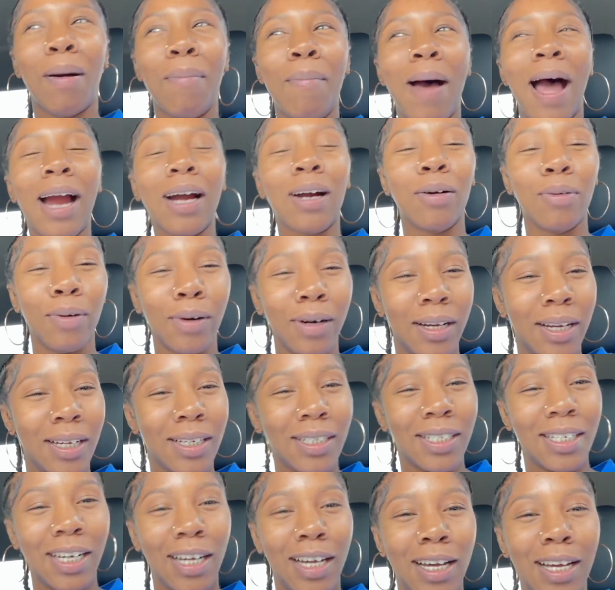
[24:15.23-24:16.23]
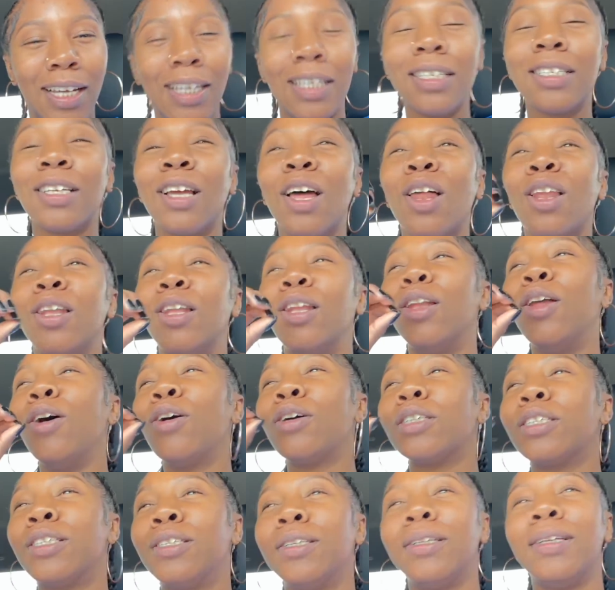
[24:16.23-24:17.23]
macaroni and cheese
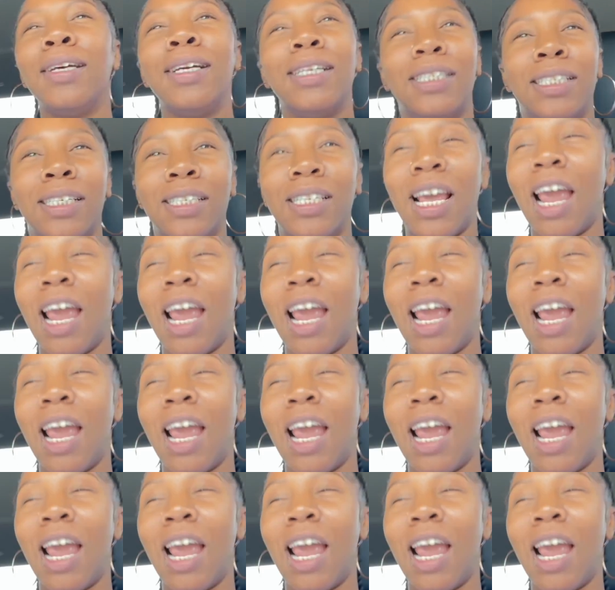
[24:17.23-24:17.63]
looks delicious.